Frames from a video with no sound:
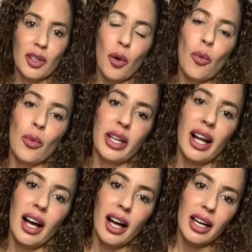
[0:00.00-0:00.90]
when
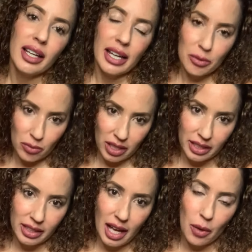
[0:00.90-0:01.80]
I am
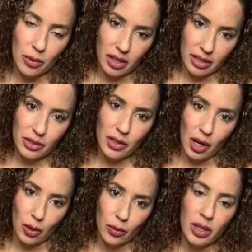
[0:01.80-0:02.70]
ready, I will let you
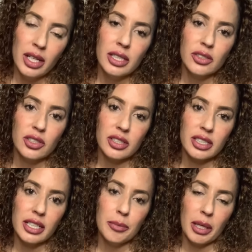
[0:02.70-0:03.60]
know just to
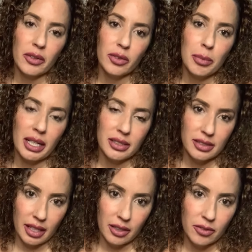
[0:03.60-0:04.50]
keep everybody
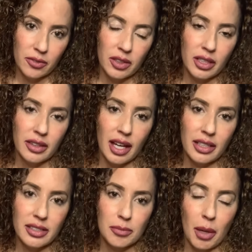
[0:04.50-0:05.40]
safe. That
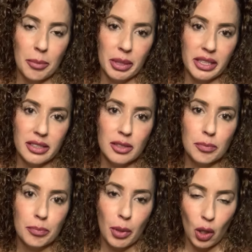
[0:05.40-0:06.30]
is my
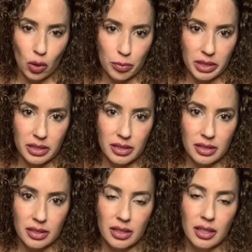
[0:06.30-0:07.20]
biggest purpose
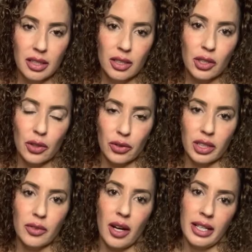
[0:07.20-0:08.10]
currently
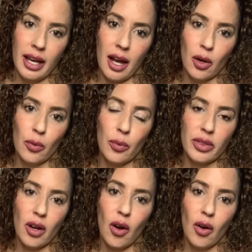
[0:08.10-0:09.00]
right now with
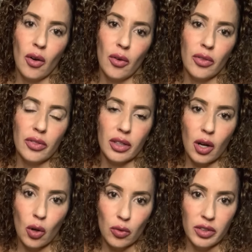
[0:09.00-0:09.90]
all the
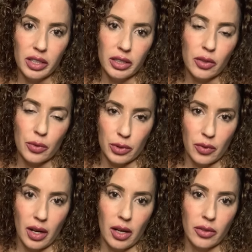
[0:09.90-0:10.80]
COVID going
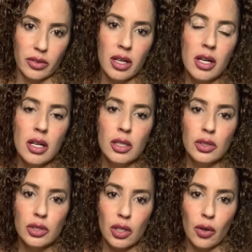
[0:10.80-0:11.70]
around.
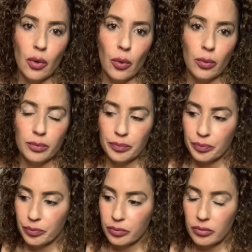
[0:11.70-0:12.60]
So
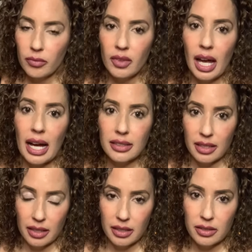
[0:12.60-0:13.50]
I say
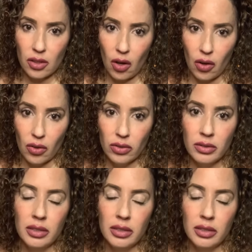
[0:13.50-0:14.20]
this all